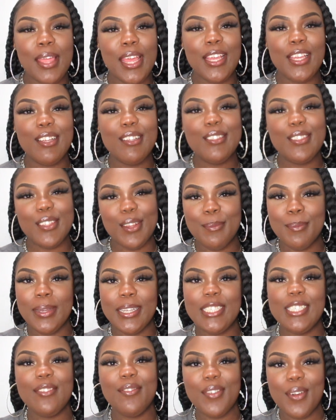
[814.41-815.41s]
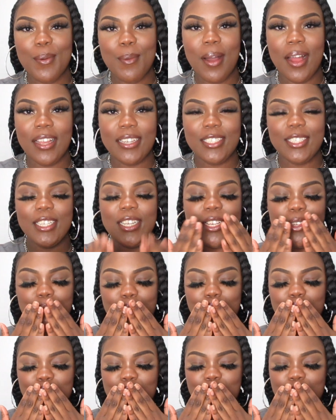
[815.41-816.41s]
thank you so much for watching.
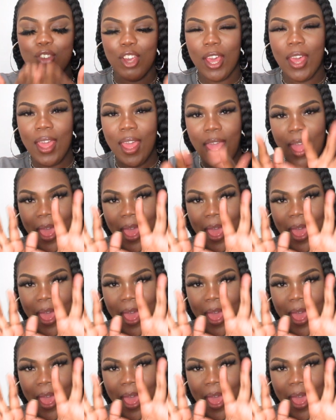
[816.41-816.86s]
Mwah.